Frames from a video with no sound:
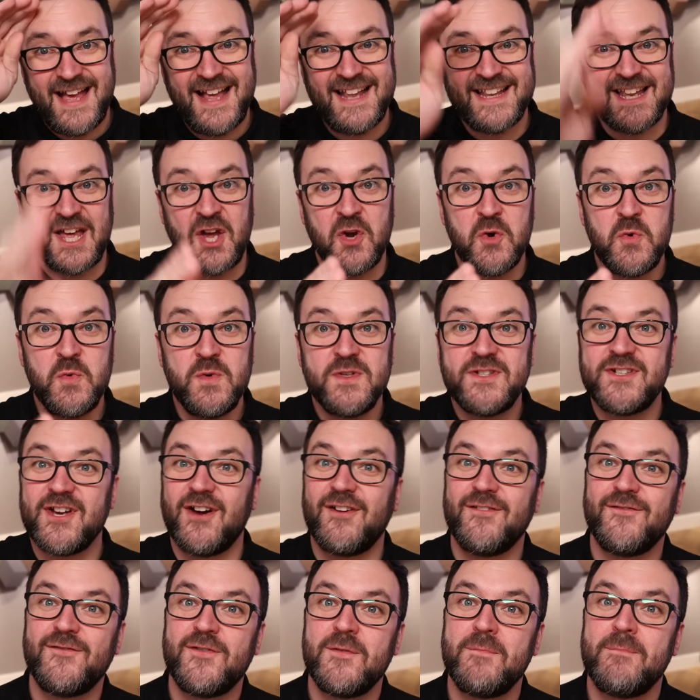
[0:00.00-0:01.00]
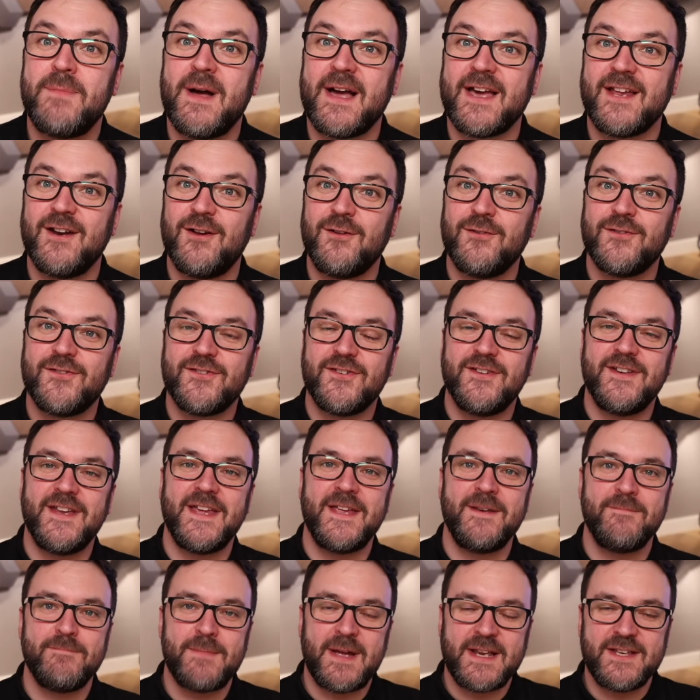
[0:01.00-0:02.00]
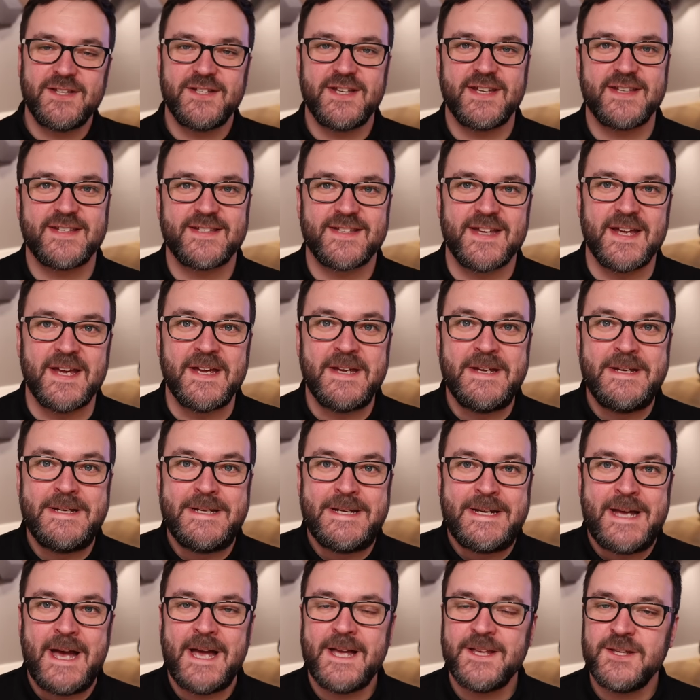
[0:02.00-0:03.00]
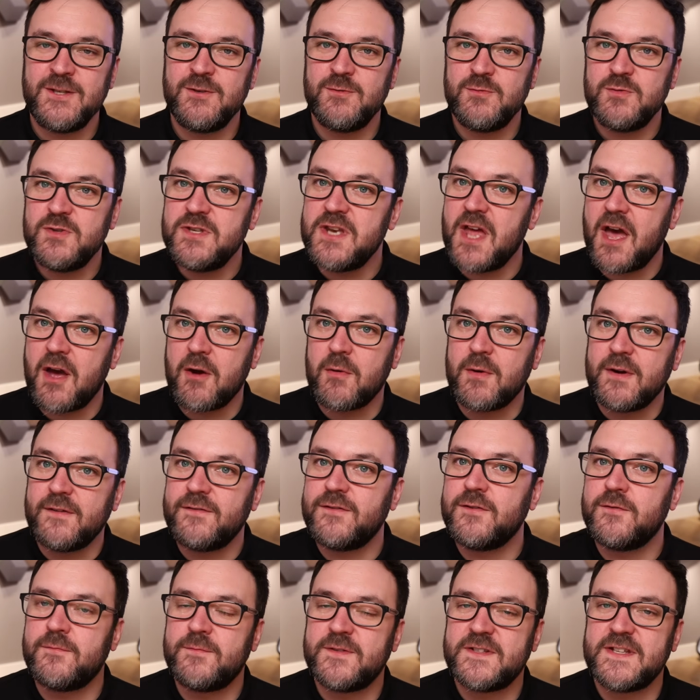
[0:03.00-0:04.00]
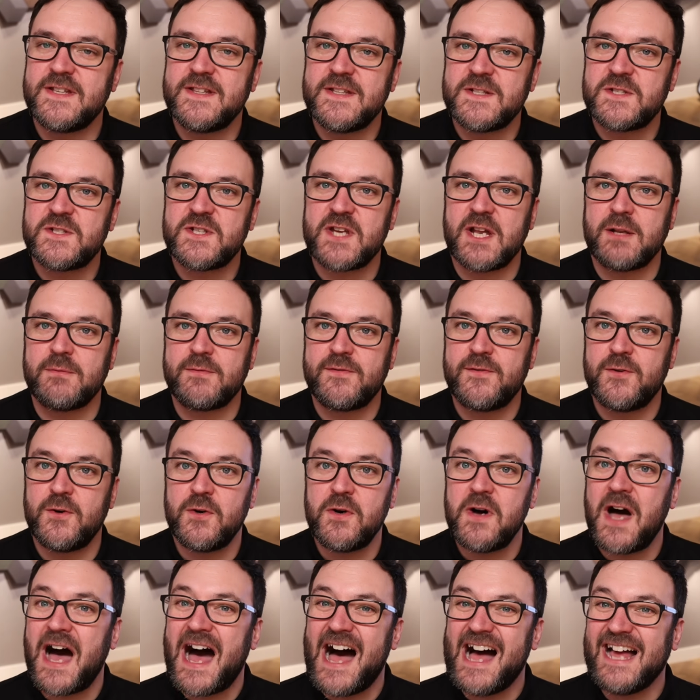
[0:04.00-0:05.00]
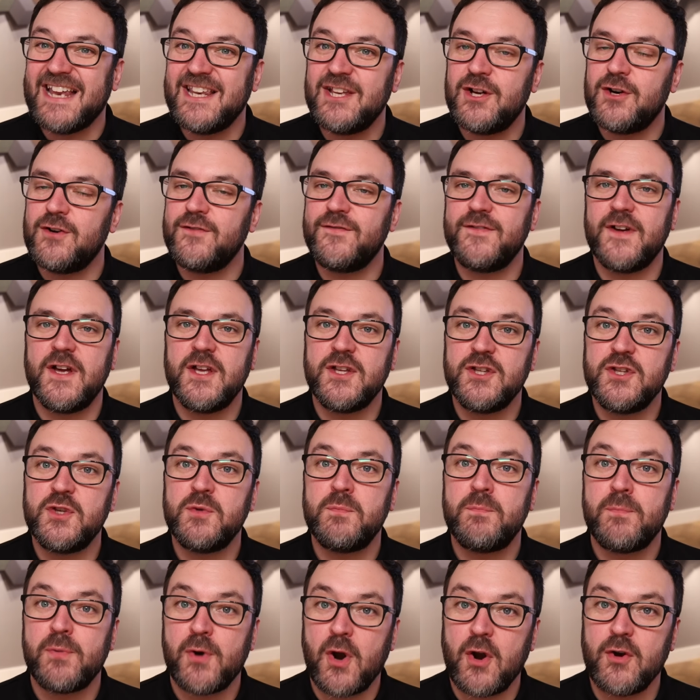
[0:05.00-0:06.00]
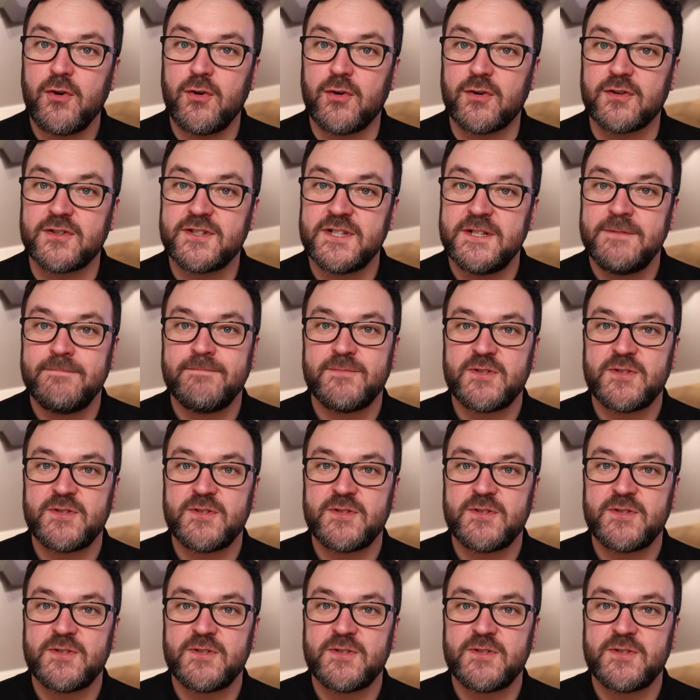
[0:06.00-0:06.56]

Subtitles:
Hello, John from Bang Olufsen in Manchester. And you know, if you've seen this channel before, I love a new product.